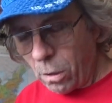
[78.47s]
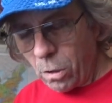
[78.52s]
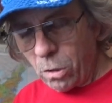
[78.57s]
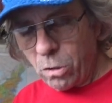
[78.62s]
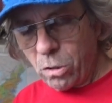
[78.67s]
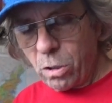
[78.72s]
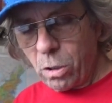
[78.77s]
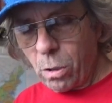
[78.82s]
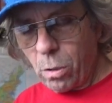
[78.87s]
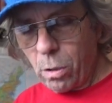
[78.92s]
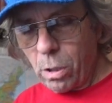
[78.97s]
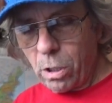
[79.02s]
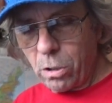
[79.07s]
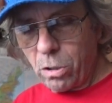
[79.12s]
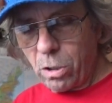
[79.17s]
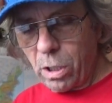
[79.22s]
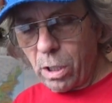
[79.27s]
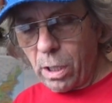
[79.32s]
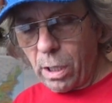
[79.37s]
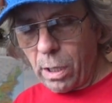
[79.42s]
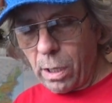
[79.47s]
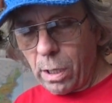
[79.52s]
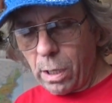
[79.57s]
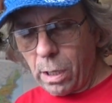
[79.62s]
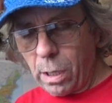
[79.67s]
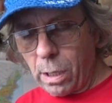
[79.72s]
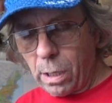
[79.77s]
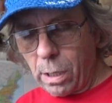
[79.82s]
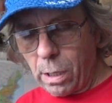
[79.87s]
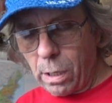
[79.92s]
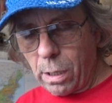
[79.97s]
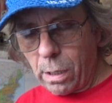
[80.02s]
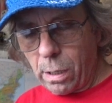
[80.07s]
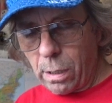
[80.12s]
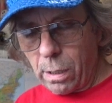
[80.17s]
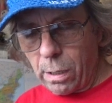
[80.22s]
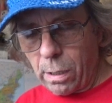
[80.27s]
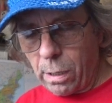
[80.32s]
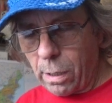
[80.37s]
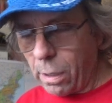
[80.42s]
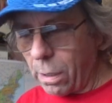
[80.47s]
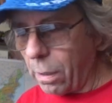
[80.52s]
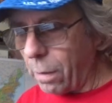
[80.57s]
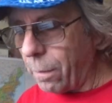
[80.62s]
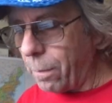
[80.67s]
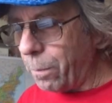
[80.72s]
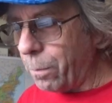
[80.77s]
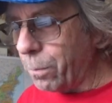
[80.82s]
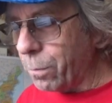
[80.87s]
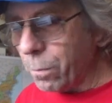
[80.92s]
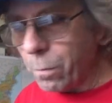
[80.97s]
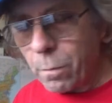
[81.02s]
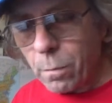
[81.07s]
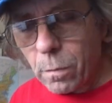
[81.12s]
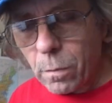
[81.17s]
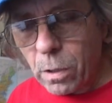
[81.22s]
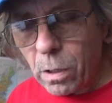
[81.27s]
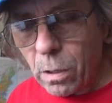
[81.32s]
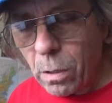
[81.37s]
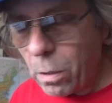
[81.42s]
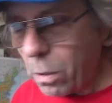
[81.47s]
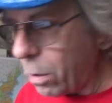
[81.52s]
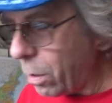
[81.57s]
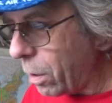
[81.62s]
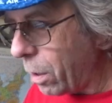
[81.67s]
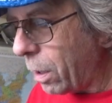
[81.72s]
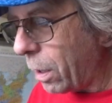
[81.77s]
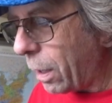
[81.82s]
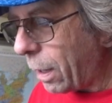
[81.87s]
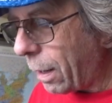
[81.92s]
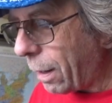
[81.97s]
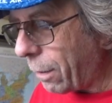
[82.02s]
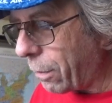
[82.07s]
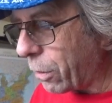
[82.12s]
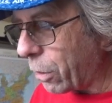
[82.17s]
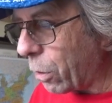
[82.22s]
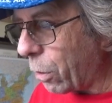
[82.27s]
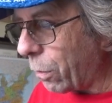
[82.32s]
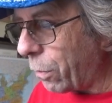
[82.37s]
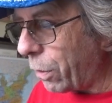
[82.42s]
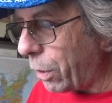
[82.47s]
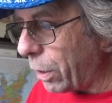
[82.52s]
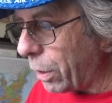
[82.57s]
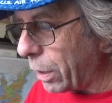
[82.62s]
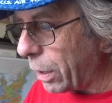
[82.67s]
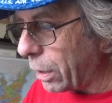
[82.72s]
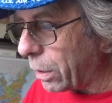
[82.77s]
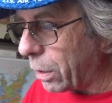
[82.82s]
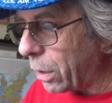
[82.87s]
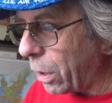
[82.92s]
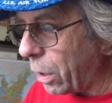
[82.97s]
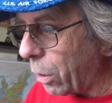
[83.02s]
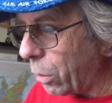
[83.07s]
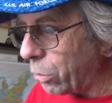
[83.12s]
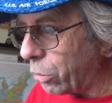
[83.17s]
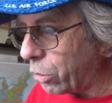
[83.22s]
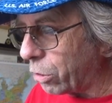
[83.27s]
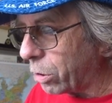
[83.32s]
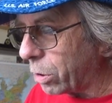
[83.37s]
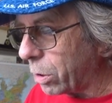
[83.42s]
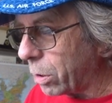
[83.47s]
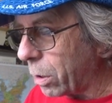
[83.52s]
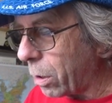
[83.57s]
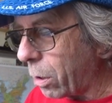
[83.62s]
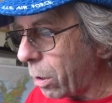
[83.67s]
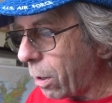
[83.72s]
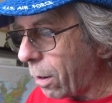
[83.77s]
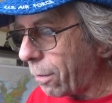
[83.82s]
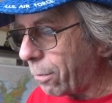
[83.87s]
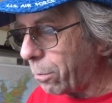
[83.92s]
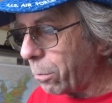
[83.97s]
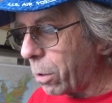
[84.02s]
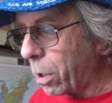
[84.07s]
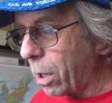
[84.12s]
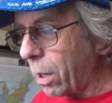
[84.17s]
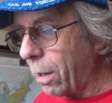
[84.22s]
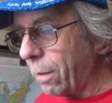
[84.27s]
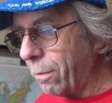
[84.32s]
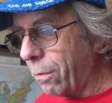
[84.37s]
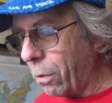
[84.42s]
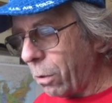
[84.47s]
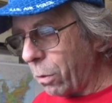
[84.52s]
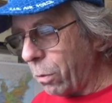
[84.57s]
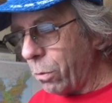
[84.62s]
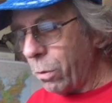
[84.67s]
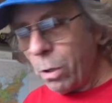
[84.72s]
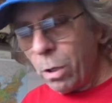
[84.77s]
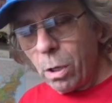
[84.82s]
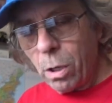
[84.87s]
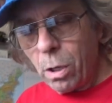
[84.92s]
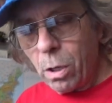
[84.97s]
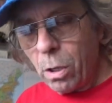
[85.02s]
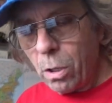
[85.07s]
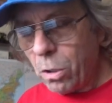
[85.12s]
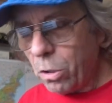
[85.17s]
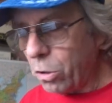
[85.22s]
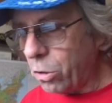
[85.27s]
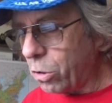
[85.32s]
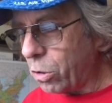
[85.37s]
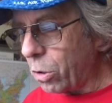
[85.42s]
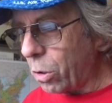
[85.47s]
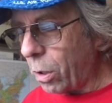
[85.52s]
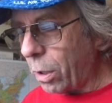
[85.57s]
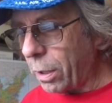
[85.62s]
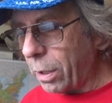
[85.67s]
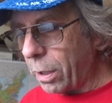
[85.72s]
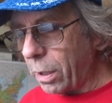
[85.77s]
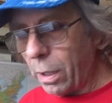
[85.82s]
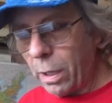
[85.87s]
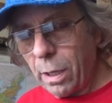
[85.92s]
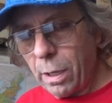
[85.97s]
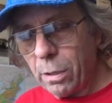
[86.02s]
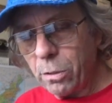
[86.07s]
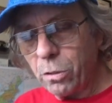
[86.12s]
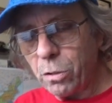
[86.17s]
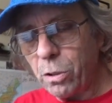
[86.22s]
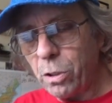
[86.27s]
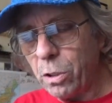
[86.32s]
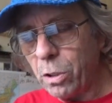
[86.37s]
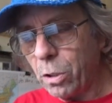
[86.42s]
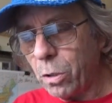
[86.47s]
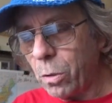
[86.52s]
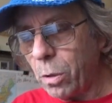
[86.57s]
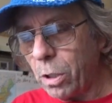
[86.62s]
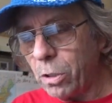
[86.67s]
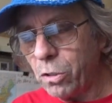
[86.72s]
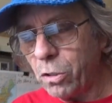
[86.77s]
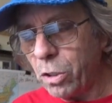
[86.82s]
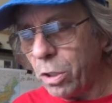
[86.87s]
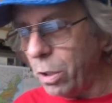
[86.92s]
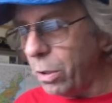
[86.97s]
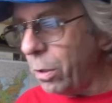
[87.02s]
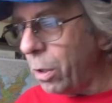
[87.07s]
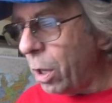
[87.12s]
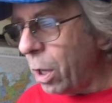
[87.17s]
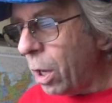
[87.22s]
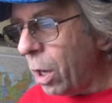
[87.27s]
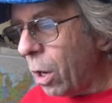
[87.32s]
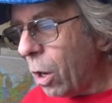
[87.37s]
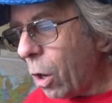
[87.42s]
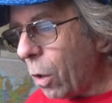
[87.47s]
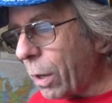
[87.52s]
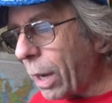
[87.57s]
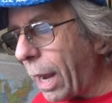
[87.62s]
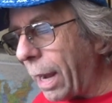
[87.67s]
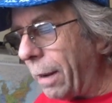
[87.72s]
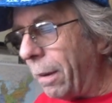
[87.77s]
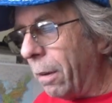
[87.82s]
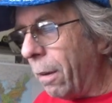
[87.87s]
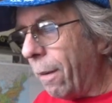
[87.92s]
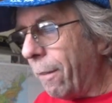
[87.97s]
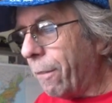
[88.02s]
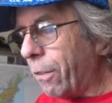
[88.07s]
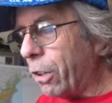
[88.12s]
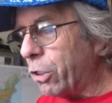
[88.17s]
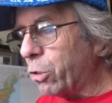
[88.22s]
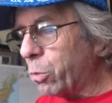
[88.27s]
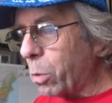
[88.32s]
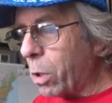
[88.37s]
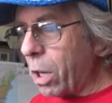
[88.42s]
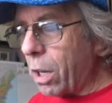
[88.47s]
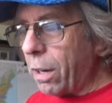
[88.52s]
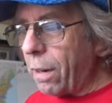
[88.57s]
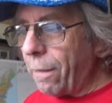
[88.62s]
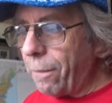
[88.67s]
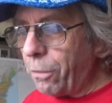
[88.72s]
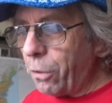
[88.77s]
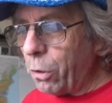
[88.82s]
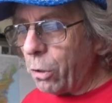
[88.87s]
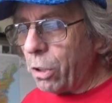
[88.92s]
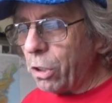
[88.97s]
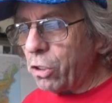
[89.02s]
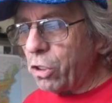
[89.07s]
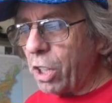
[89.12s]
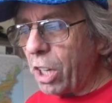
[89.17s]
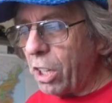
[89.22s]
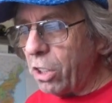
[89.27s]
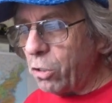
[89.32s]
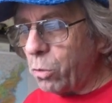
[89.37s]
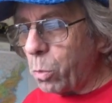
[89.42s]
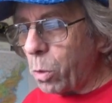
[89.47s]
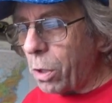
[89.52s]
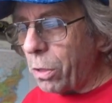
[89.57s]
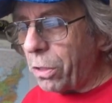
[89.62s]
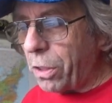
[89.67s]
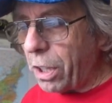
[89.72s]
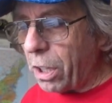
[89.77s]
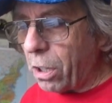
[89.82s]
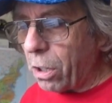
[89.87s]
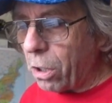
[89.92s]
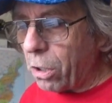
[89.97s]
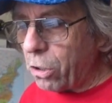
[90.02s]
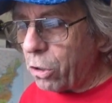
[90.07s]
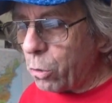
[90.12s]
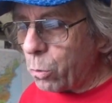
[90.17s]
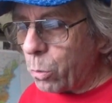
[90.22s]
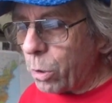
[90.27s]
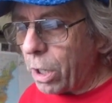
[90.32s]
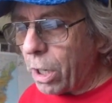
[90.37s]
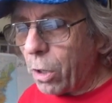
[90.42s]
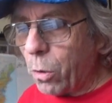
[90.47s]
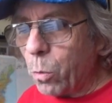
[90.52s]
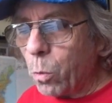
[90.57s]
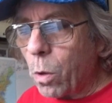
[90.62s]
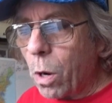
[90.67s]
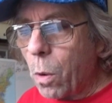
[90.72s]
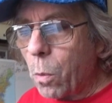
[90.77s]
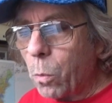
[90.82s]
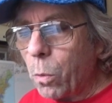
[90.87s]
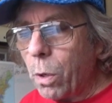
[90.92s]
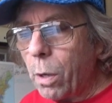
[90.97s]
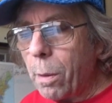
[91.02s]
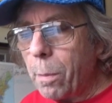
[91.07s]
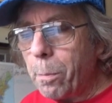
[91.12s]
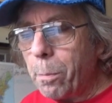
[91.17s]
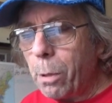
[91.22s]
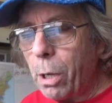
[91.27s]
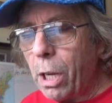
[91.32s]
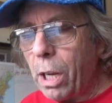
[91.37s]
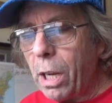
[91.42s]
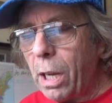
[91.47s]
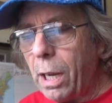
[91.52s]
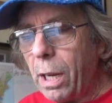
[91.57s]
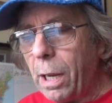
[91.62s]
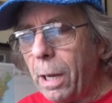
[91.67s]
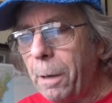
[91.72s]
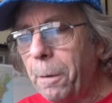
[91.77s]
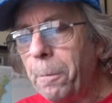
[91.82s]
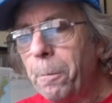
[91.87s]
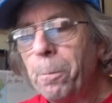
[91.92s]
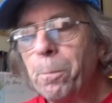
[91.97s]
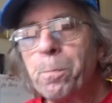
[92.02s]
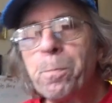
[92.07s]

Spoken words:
So let's see. I have to go over here and get the notes off my phone so I can answer your question. Okay, first one. If you could change one thing on your rig, what would it be?